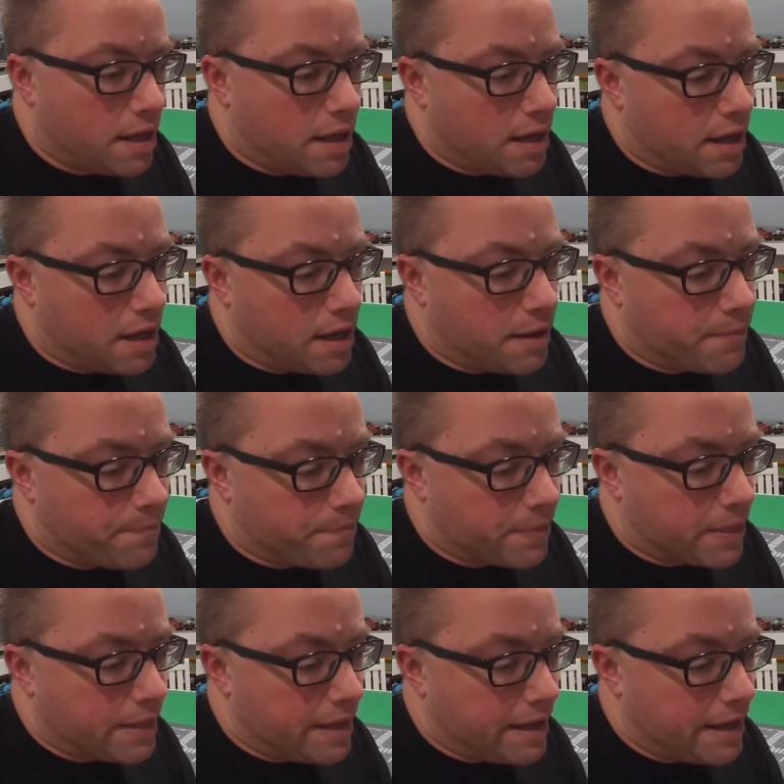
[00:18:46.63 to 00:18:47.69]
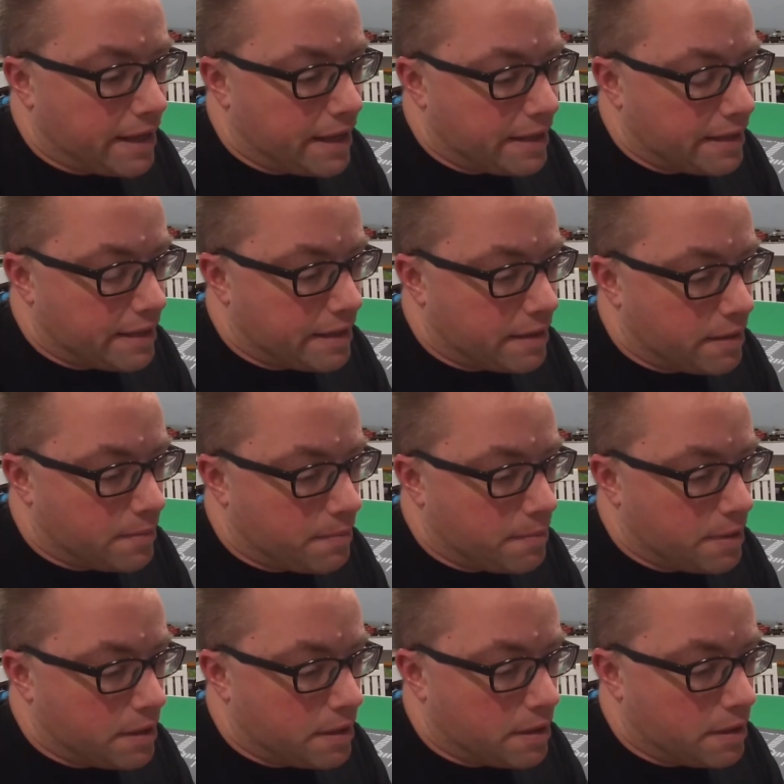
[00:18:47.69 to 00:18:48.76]
Um, they ended up
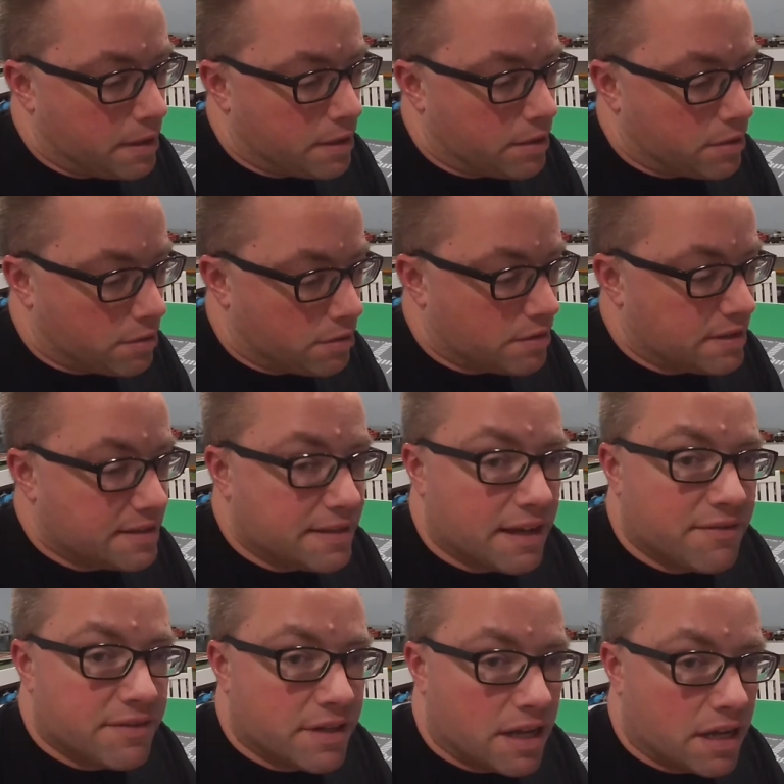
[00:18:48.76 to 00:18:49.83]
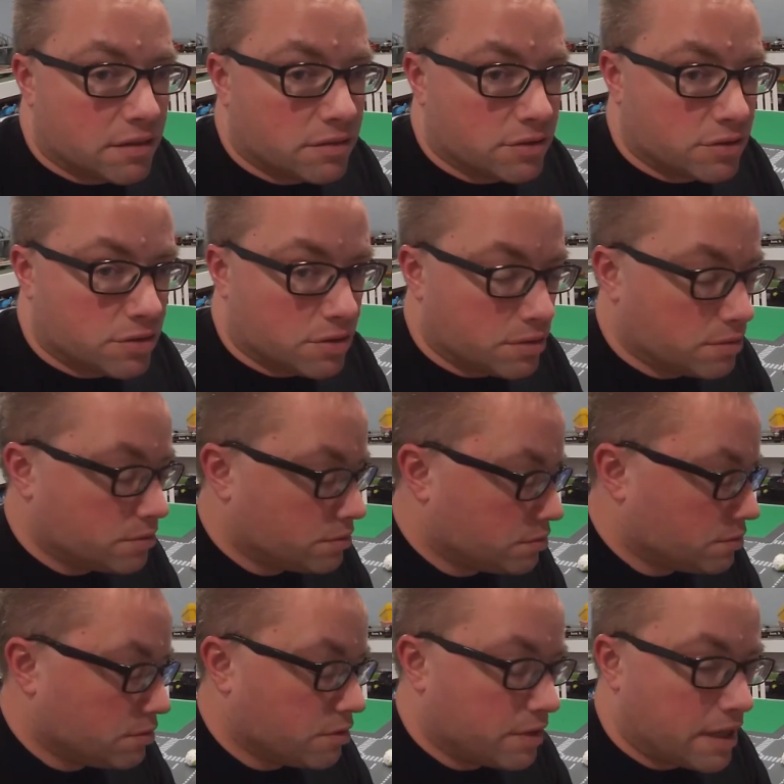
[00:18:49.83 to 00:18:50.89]
being thirty-seven dollars
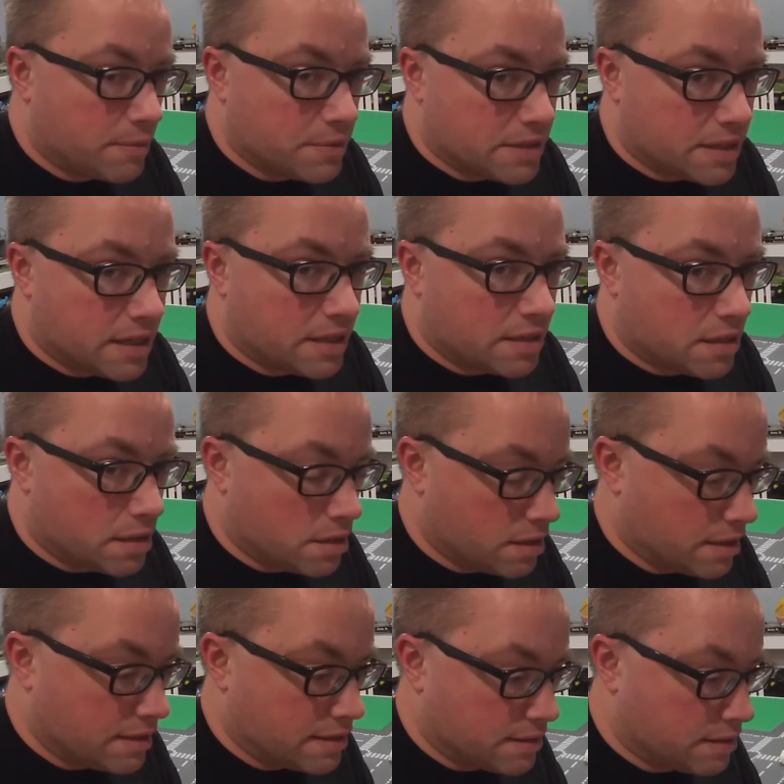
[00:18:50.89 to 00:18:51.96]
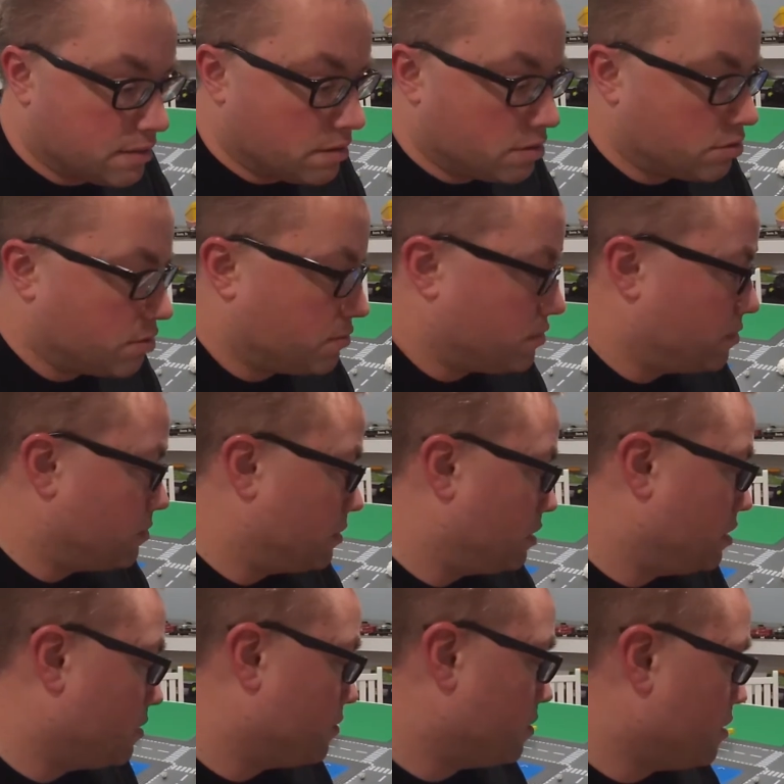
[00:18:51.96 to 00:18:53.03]
total on Amazon. Links in the description
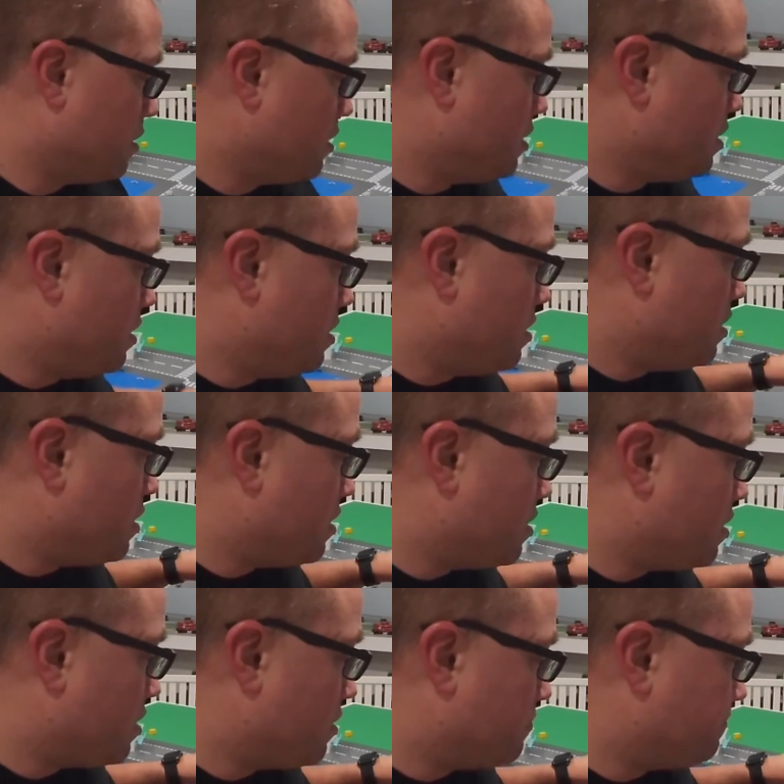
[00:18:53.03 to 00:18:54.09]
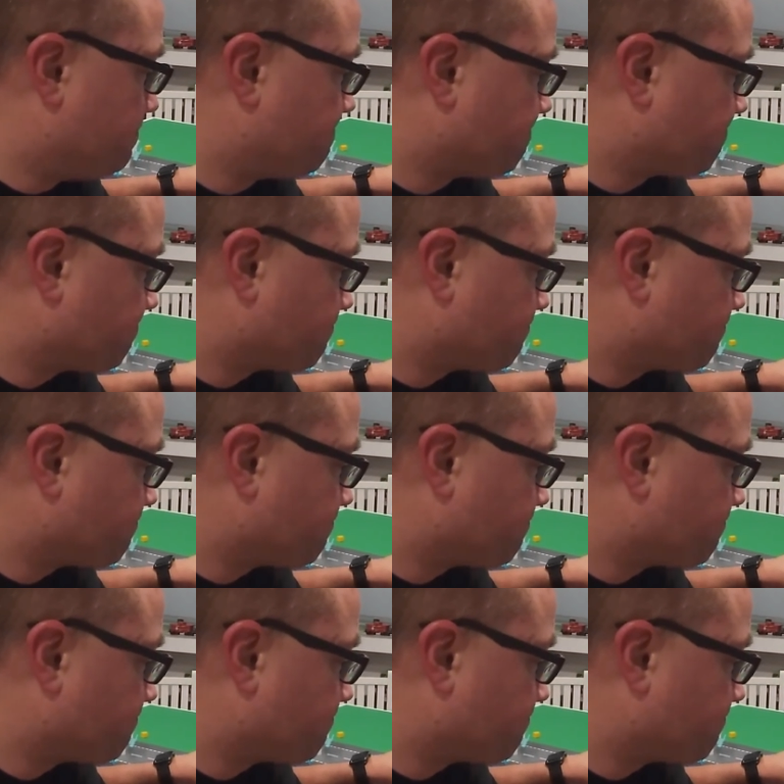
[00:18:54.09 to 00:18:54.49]
below. Um,